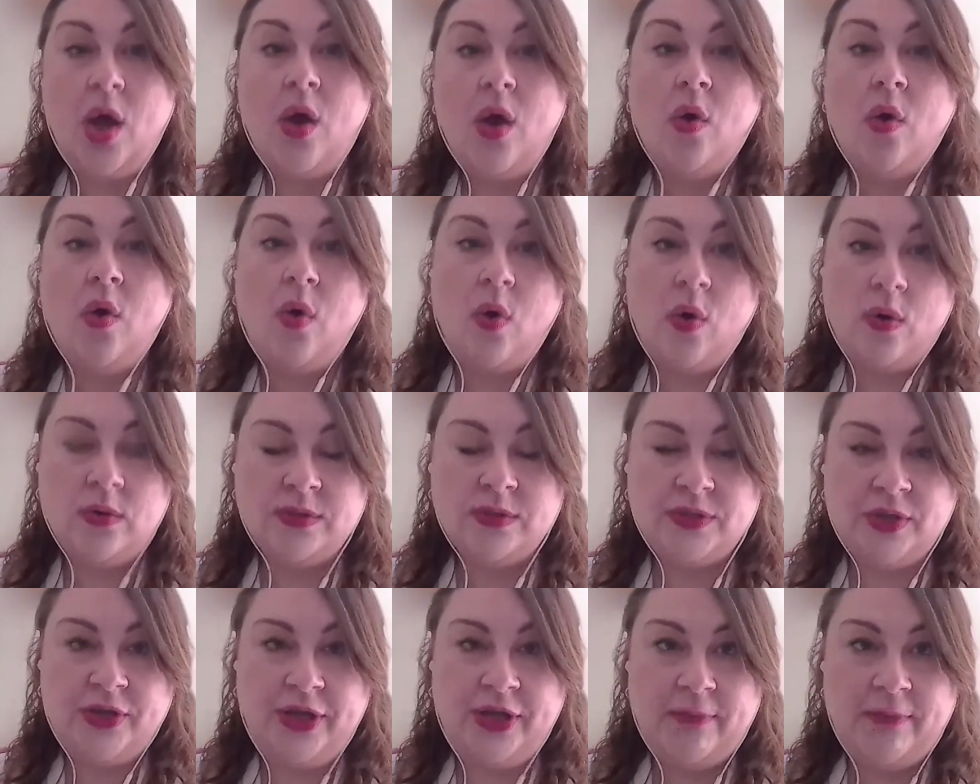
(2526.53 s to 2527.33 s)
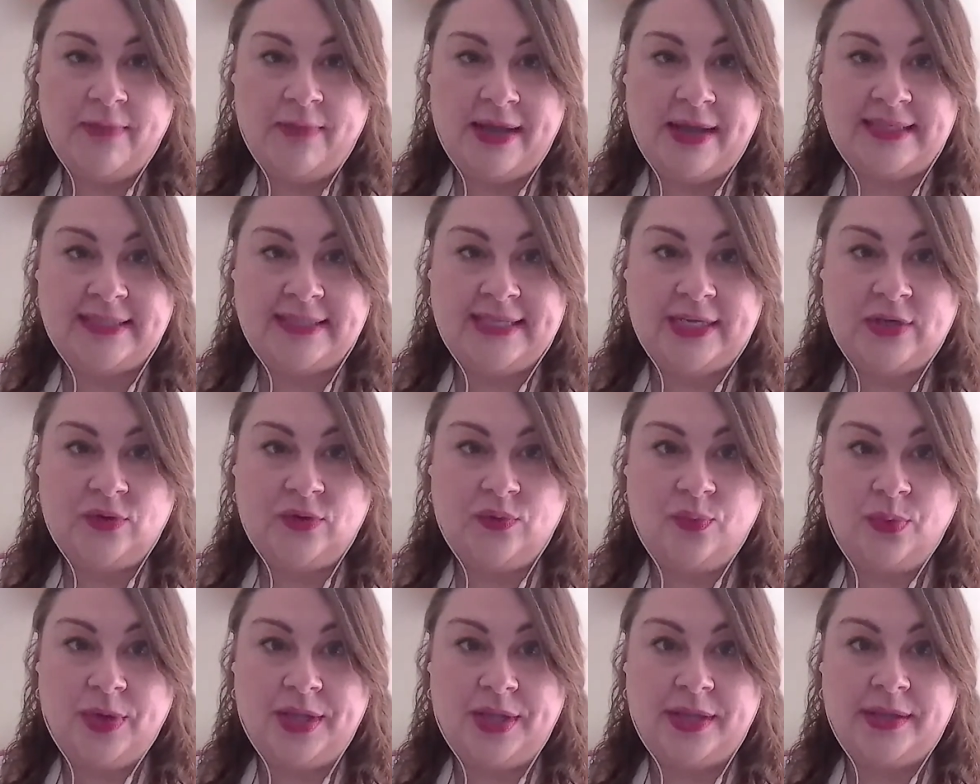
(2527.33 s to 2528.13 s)
Also, you may sit
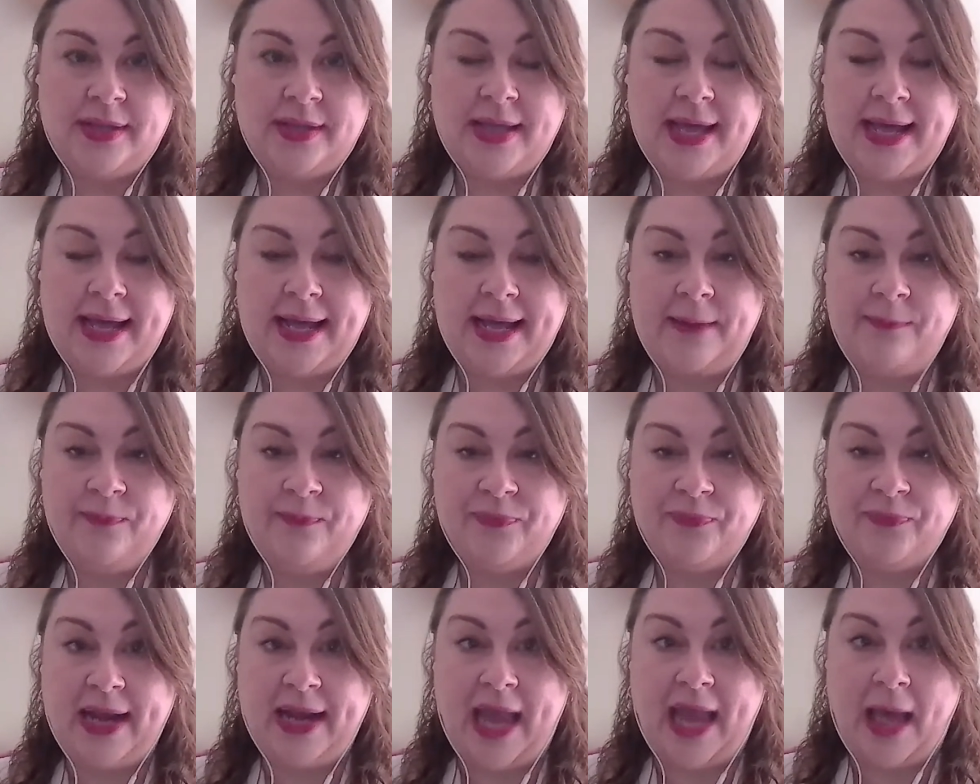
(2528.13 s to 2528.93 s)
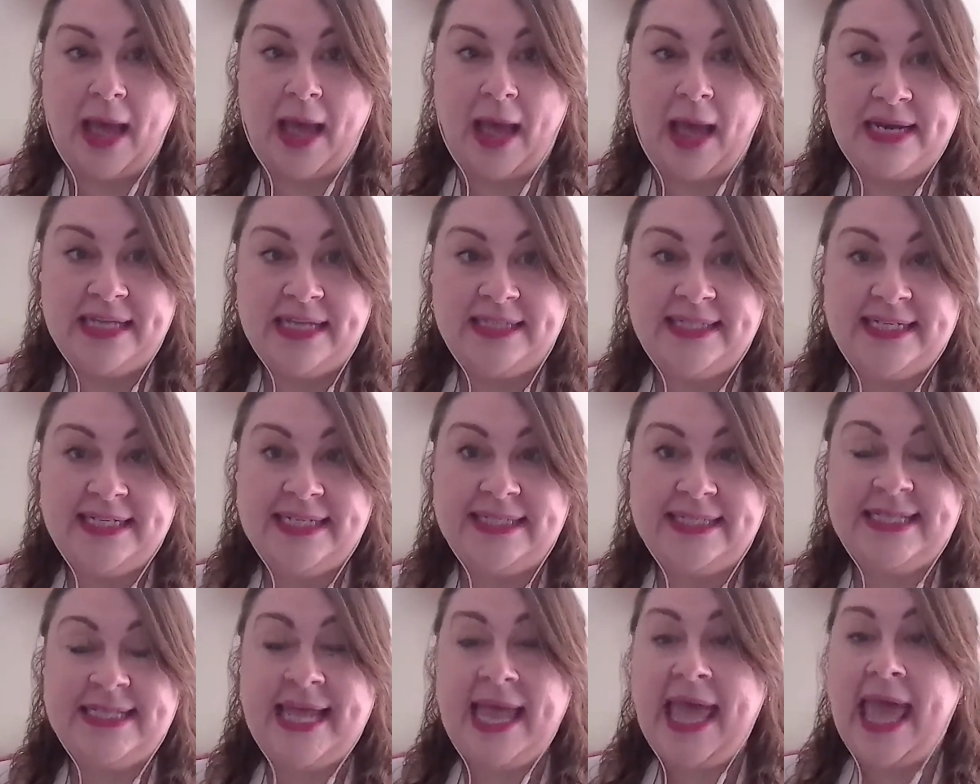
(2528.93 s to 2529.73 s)
with liabilities,
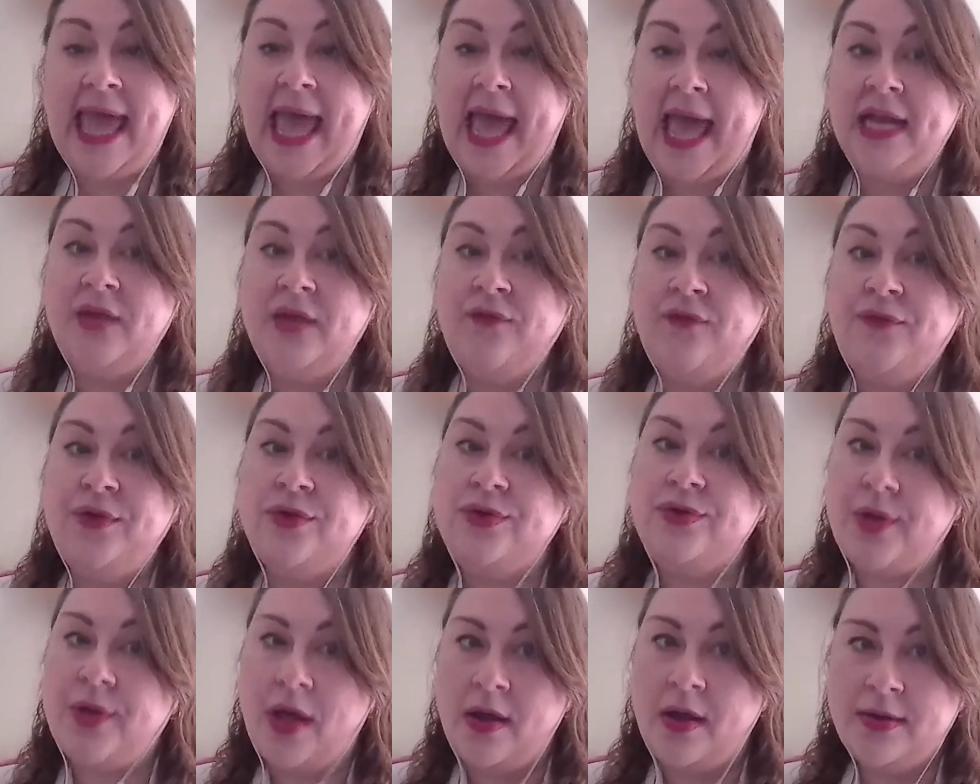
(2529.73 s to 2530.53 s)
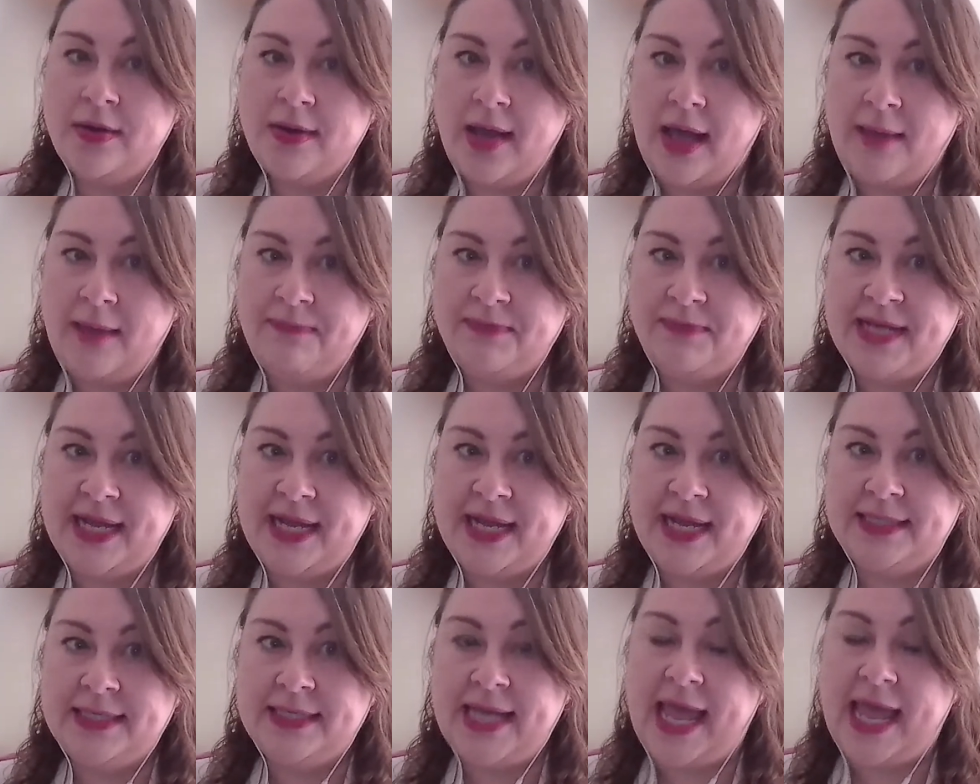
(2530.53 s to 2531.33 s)
and if you don't
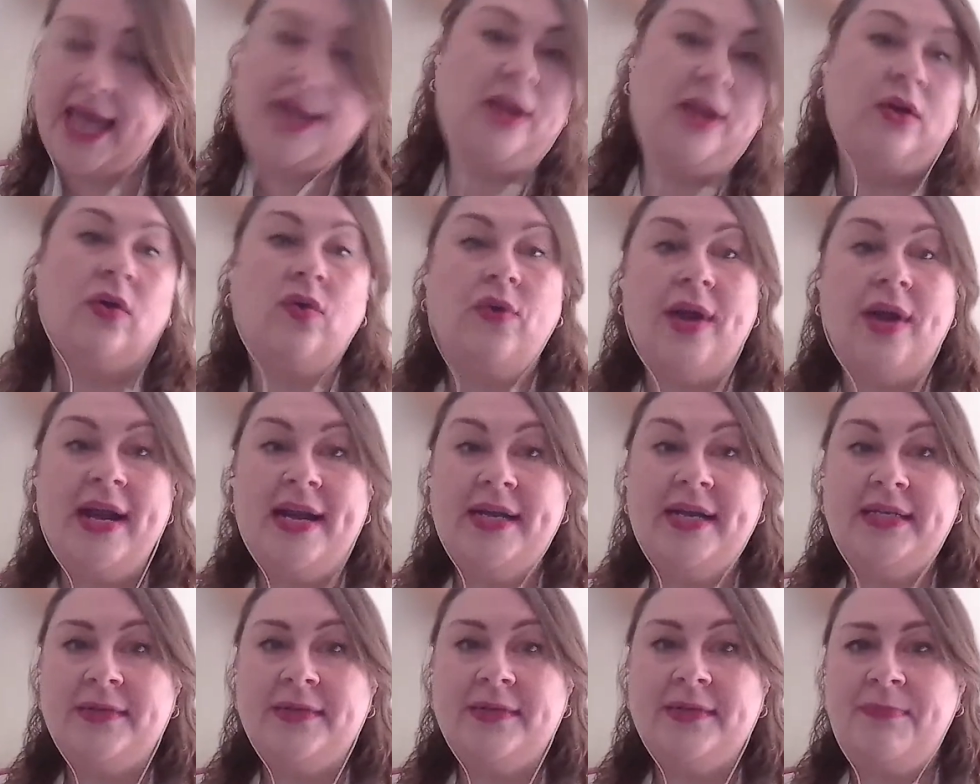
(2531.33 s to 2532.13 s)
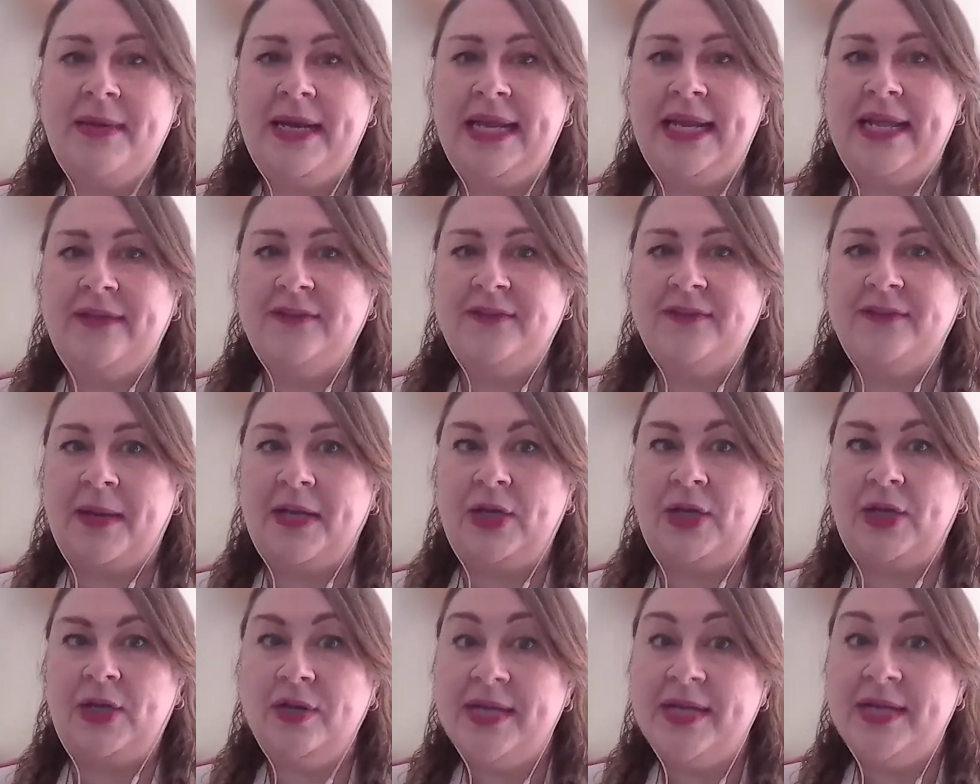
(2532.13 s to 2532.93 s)
update an accreditor believes, but
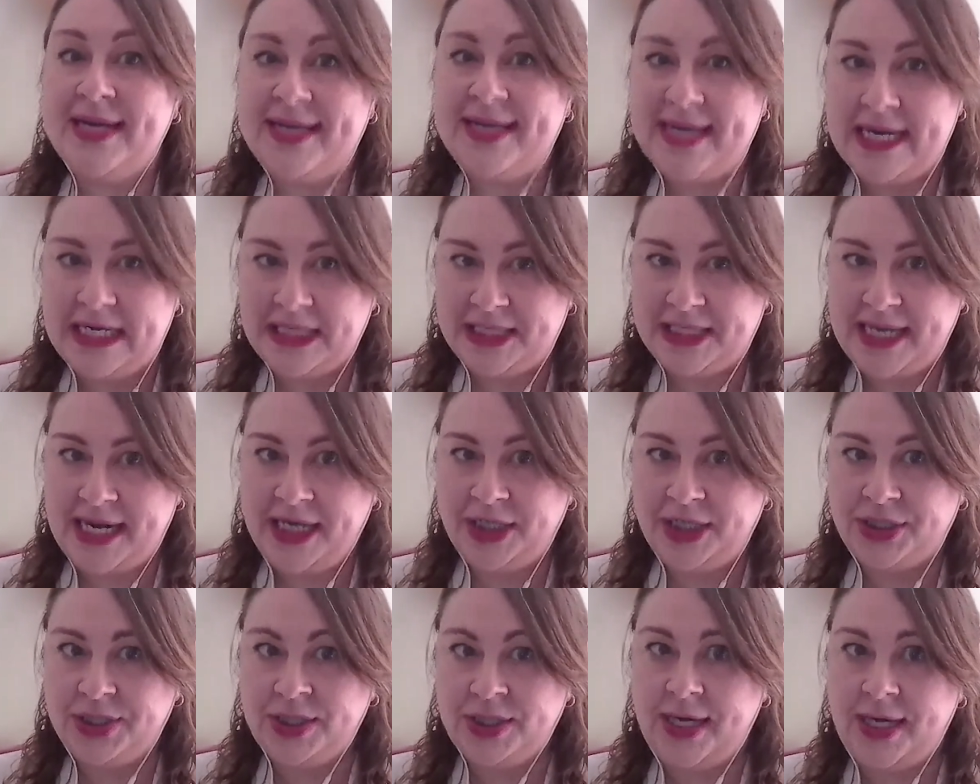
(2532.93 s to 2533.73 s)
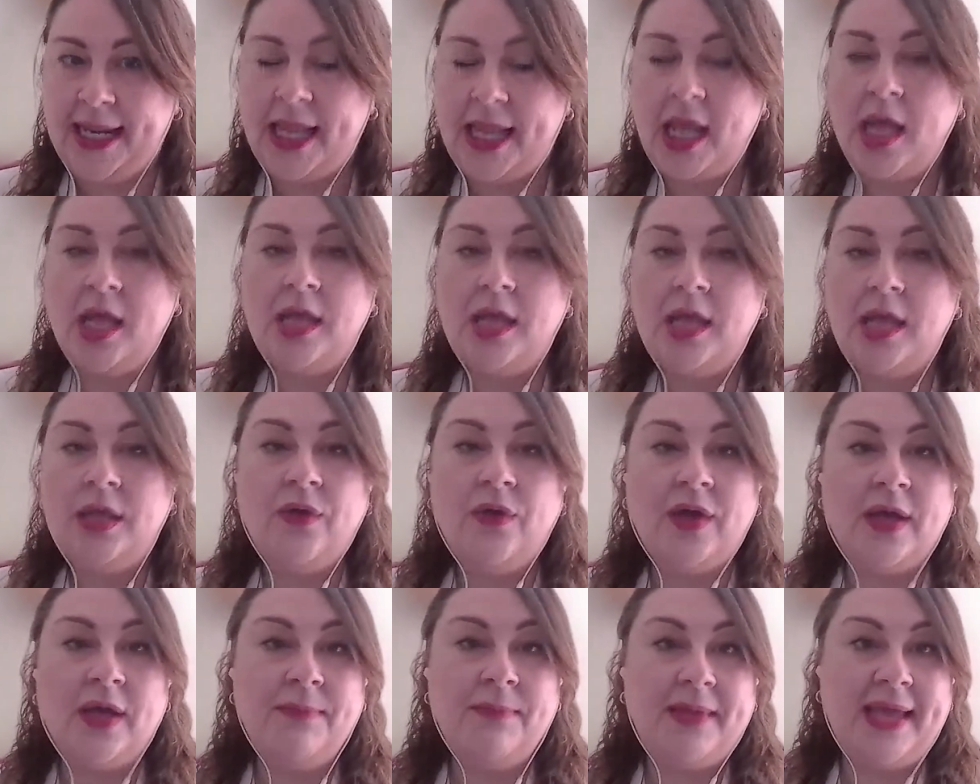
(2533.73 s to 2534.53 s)
you intentionally, you can
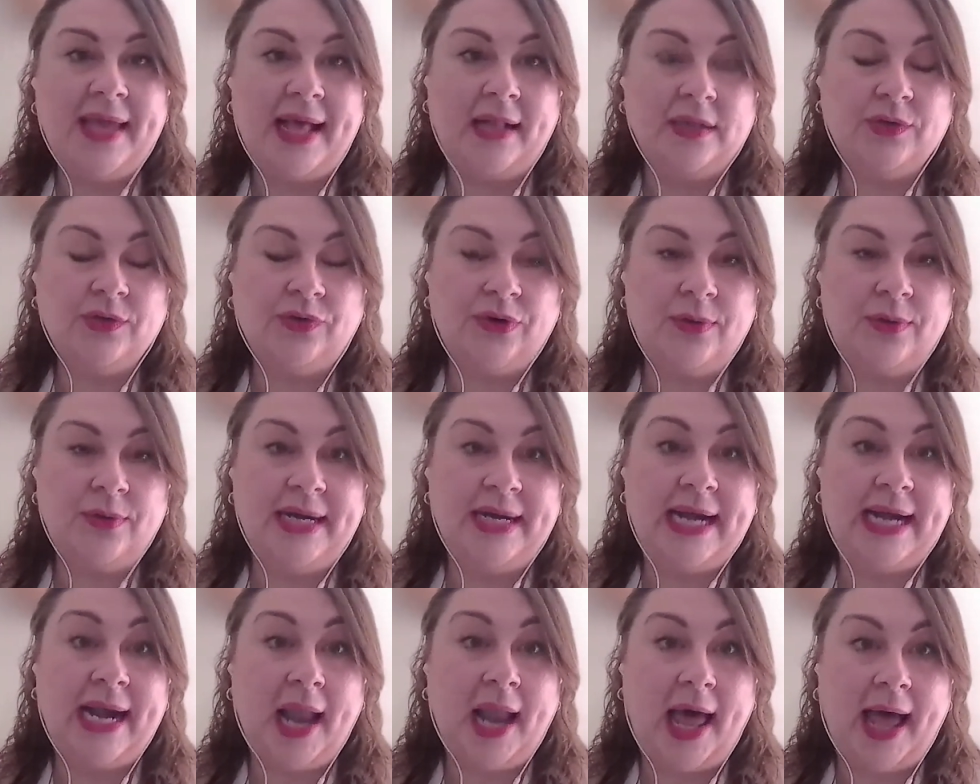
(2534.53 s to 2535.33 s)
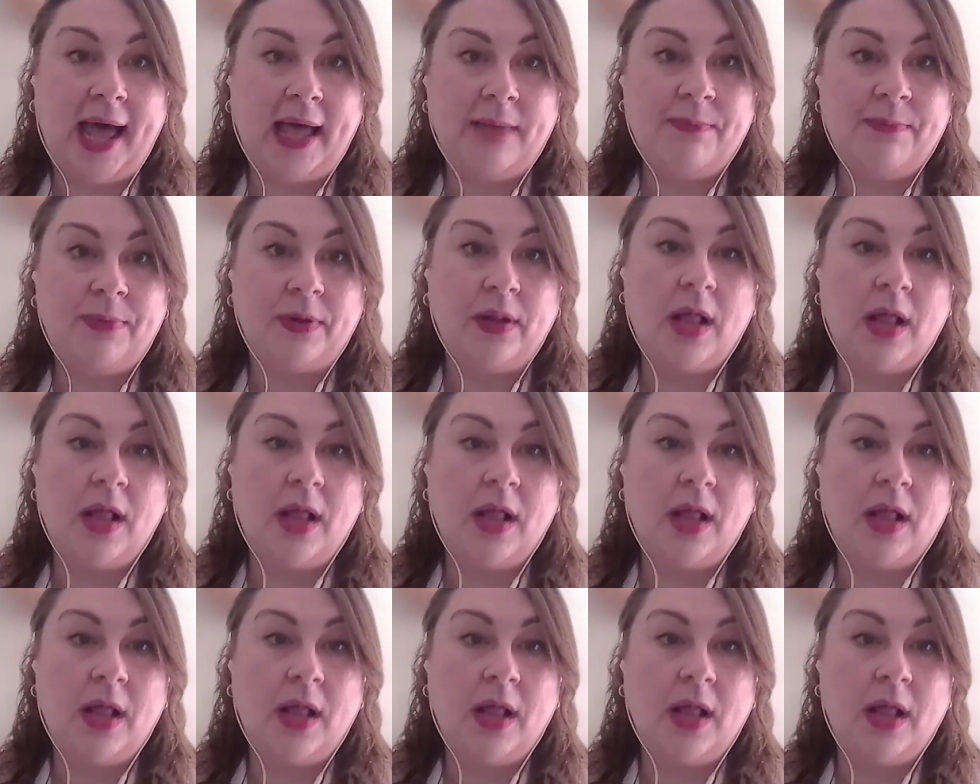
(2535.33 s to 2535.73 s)
be held criminally liable